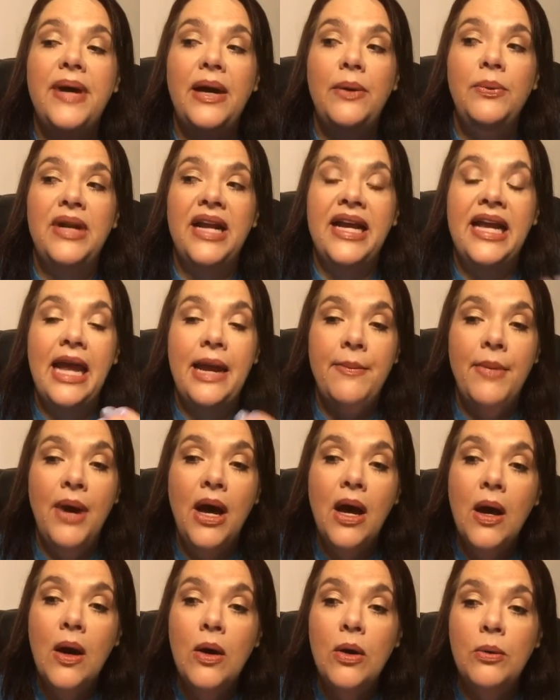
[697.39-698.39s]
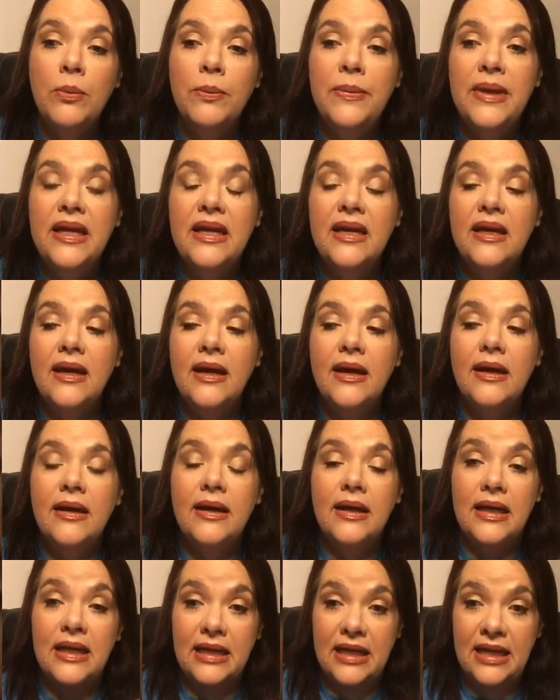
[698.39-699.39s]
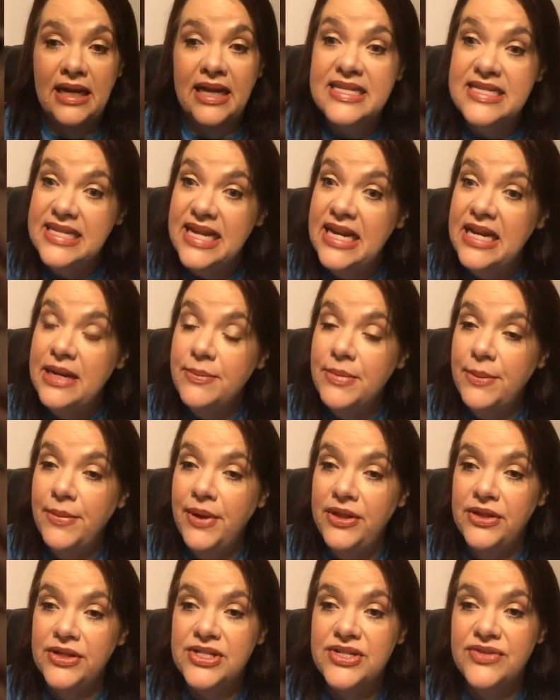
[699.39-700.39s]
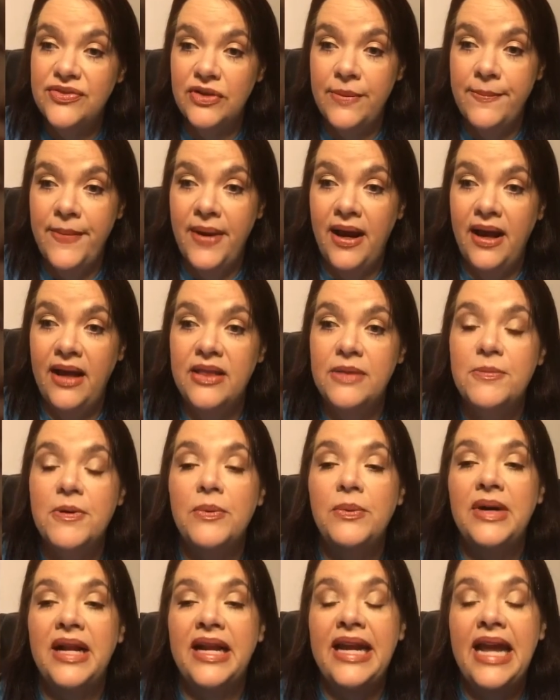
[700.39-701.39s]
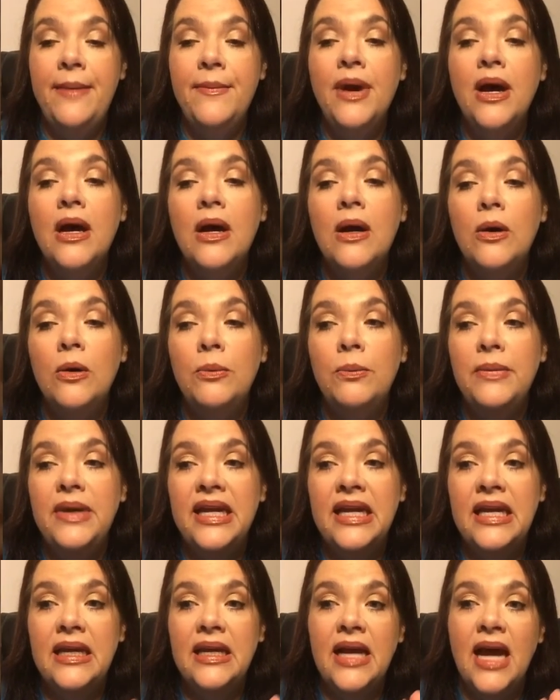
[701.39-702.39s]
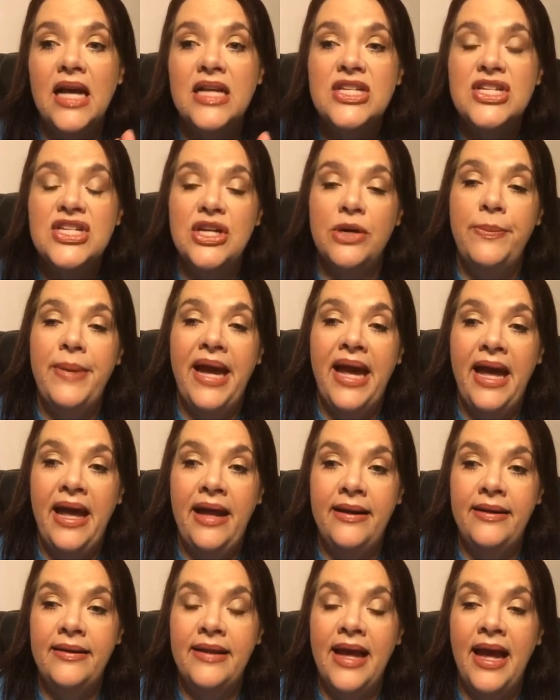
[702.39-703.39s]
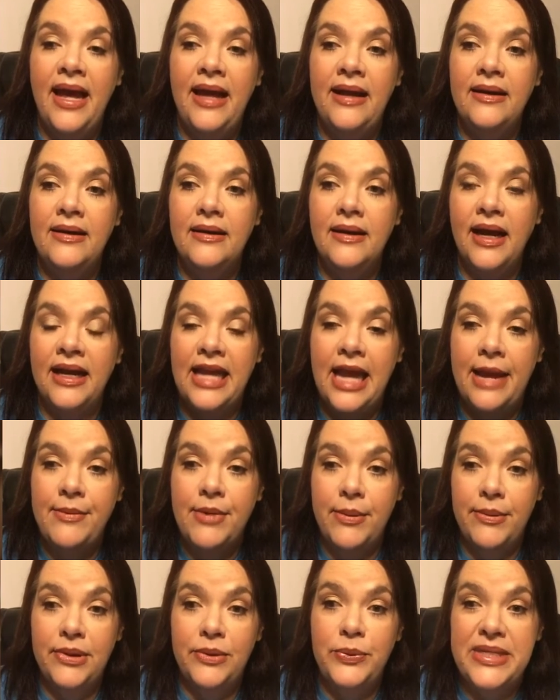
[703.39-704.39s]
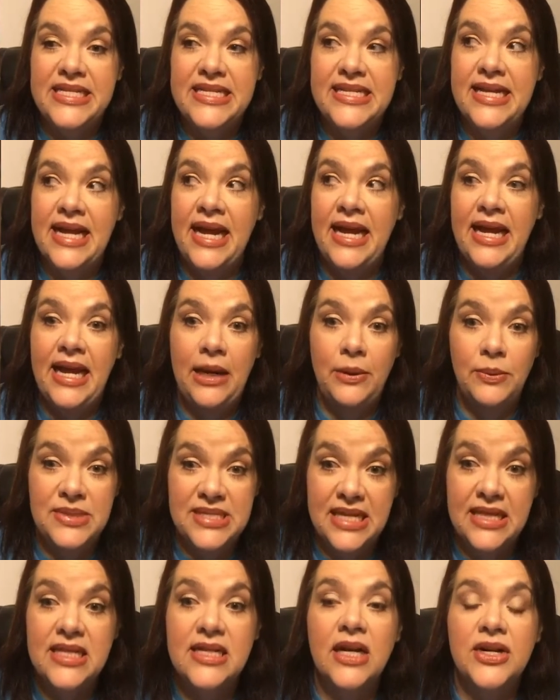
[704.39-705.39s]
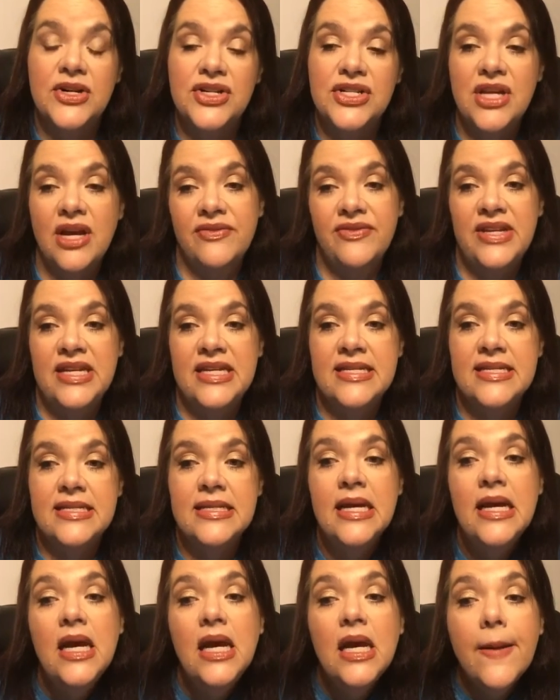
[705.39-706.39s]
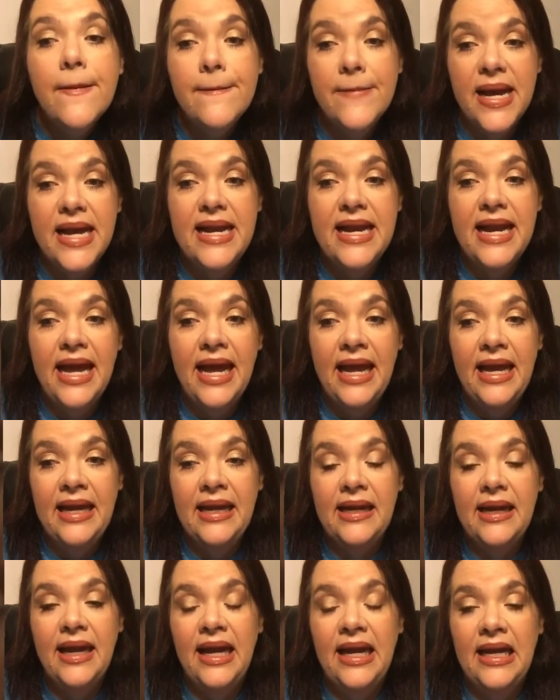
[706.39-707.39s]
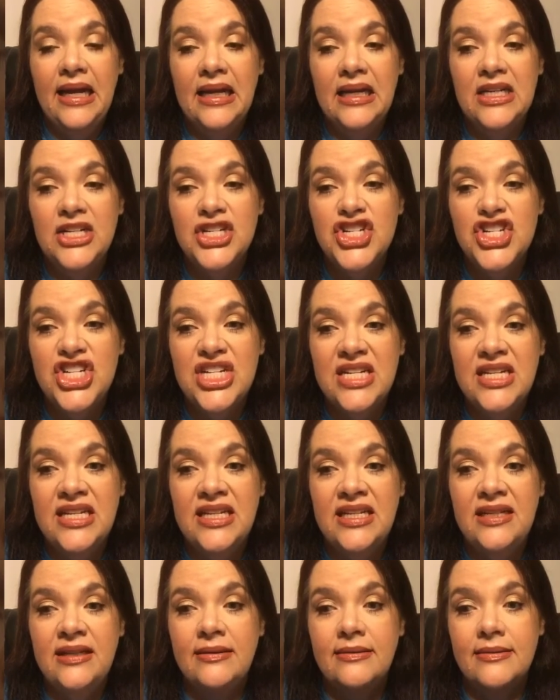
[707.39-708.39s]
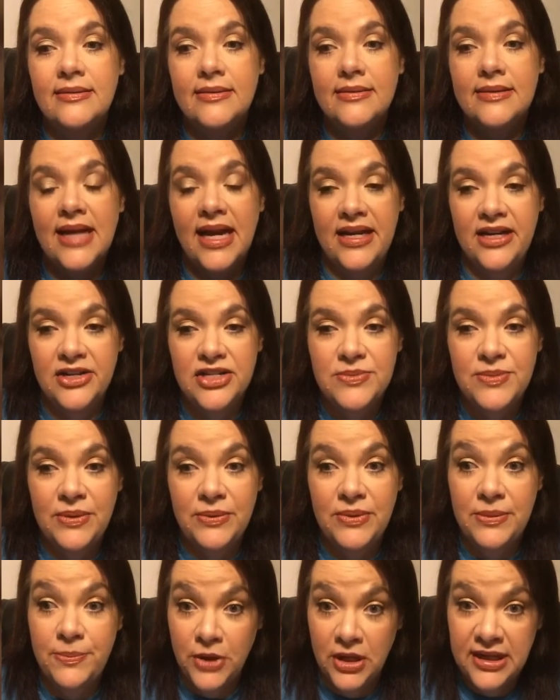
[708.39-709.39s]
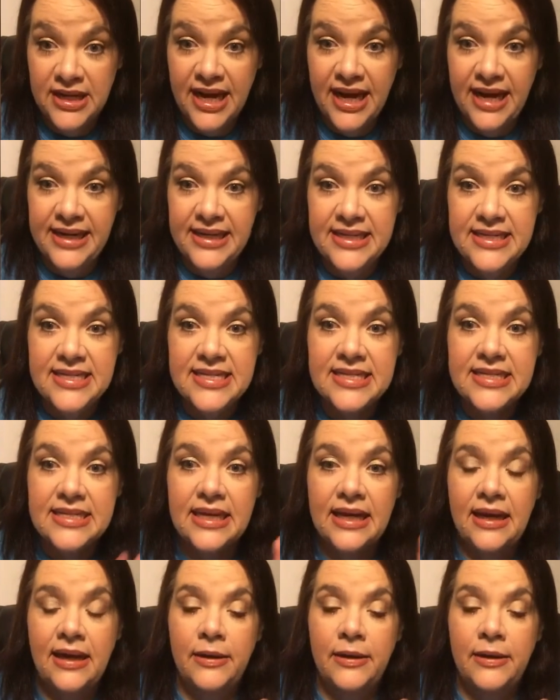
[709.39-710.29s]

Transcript: But when I came home, and I stayed at my mother's for a month. But when I came home, it got so bad that I came home on Wednesday and was at the doctor's office Monday, and she diagnosed me with bronchitis.